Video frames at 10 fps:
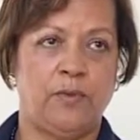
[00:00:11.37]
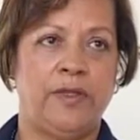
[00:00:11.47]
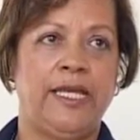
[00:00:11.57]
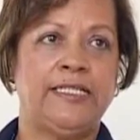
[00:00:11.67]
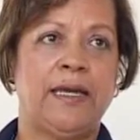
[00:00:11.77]

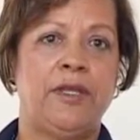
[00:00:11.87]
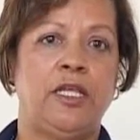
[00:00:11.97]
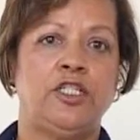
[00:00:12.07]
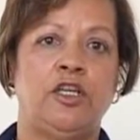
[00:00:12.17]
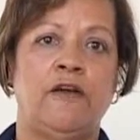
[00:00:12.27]
With the
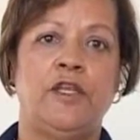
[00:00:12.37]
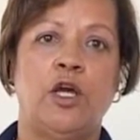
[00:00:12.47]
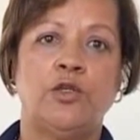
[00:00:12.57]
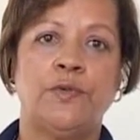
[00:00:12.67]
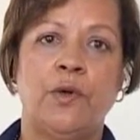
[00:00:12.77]
examination of the
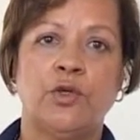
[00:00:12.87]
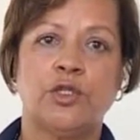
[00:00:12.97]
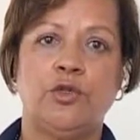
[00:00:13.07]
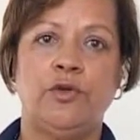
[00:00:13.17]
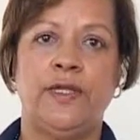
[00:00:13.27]
nose, we
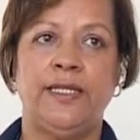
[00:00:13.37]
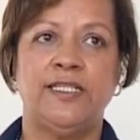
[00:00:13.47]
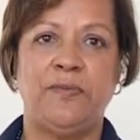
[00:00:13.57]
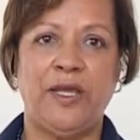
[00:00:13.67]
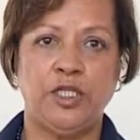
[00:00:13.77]
also do the
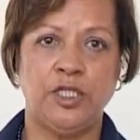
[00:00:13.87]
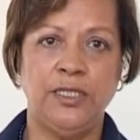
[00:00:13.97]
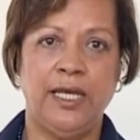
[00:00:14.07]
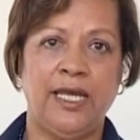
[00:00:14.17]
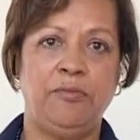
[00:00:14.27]

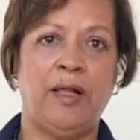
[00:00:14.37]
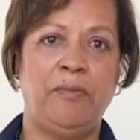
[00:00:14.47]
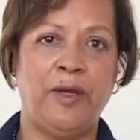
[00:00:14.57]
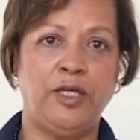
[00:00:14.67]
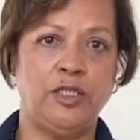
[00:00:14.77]
inspection and
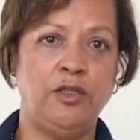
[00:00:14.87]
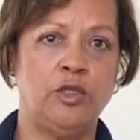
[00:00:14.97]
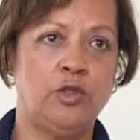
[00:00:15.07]
palpation,